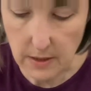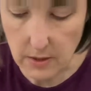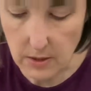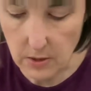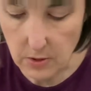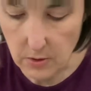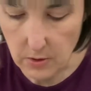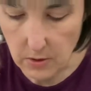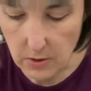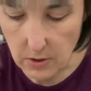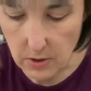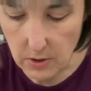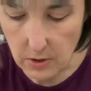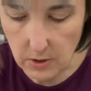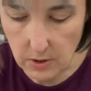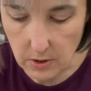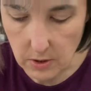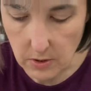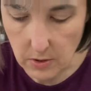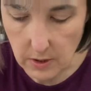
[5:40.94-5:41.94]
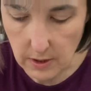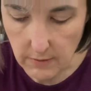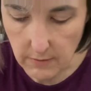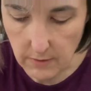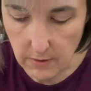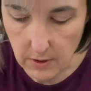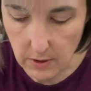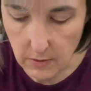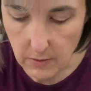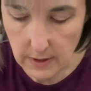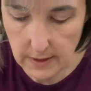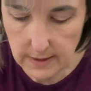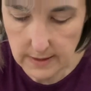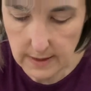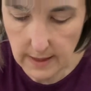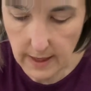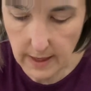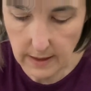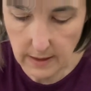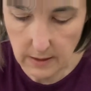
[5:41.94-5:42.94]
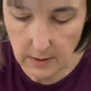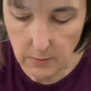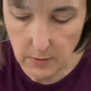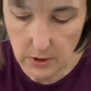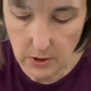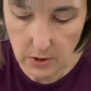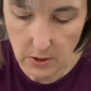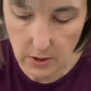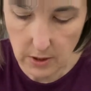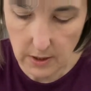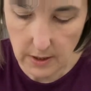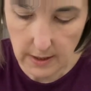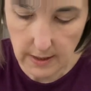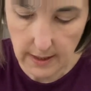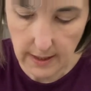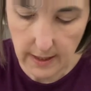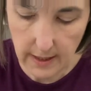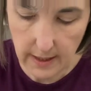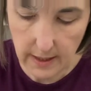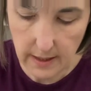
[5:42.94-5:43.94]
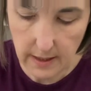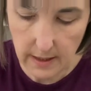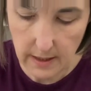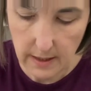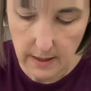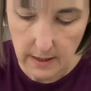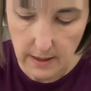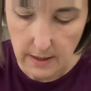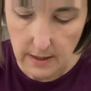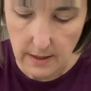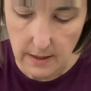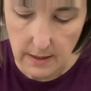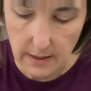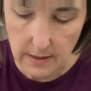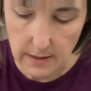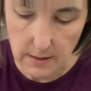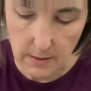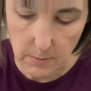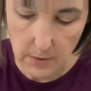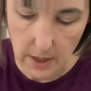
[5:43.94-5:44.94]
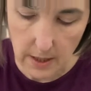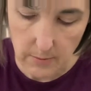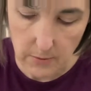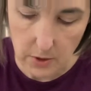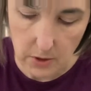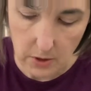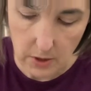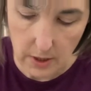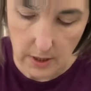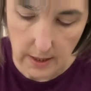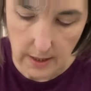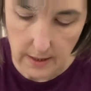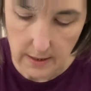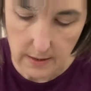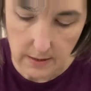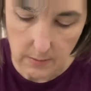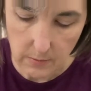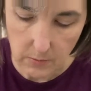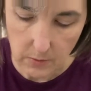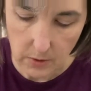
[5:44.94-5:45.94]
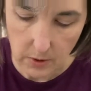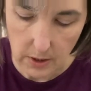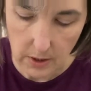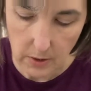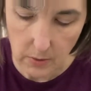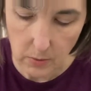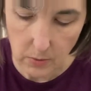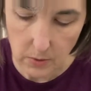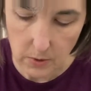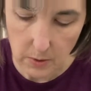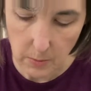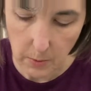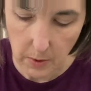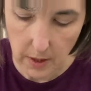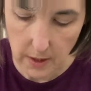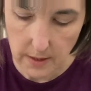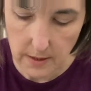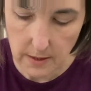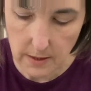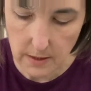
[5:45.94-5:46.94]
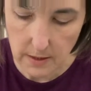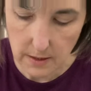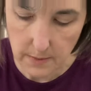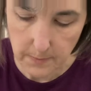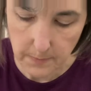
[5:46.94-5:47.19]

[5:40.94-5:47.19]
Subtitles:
you never know exactly what you're going to get. And sometimes you can get some really cool surprises.